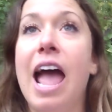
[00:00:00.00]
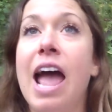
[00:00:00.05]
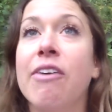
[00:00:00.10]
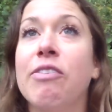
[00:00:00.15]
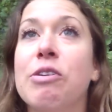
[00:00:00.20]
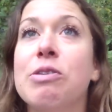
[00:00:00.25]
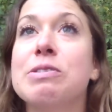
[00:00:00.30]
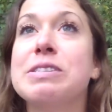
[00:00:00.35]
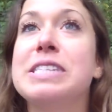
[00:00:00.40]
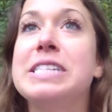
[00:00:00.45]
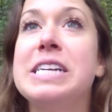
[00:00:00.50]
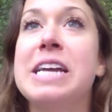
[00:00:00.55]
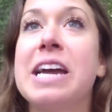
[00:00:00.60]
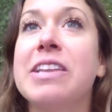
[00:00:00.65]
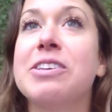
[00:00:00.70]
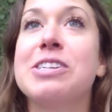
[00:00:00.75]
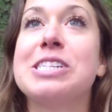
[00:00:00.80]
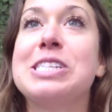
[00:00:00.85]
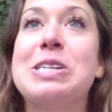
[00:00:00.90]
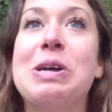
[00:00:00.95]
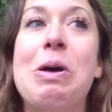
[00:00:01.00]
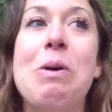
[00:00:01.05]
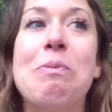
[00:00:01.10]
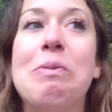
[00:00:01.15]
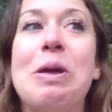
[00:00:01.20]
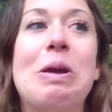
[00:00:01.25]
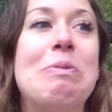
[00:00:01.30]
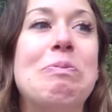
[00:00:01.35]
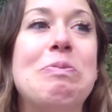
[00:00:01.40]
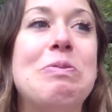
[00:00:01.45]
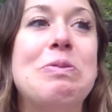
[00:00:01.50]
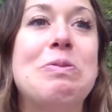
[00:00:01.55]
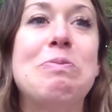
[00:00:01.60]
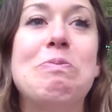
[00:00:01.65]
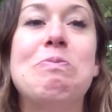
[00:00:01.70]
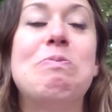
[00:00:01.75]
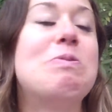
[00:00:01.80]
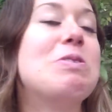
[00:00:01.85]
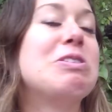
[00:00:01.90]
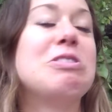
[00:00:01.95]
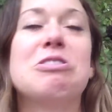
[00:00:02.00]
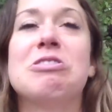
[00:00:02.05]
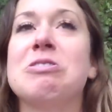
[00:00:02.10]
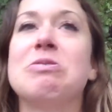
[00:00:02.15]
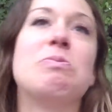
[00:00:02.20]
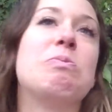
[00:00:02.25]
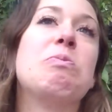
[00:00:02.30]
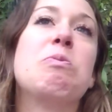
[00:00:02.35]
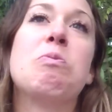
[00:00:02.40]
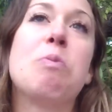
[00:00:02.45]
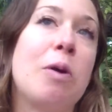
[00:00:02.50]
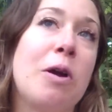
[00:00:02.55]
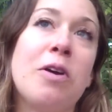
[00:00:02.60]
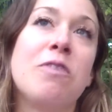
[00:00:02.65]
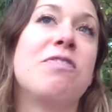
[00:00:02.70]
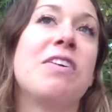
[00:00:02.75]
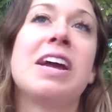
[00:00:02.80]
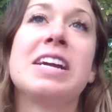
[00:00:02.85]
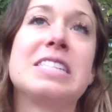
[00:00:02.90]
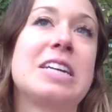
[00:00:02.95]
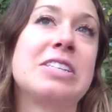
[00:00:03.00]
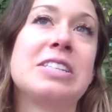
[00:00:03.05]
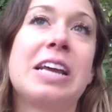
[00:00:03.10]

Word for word: everyone's together still, I'm like, this is perfect.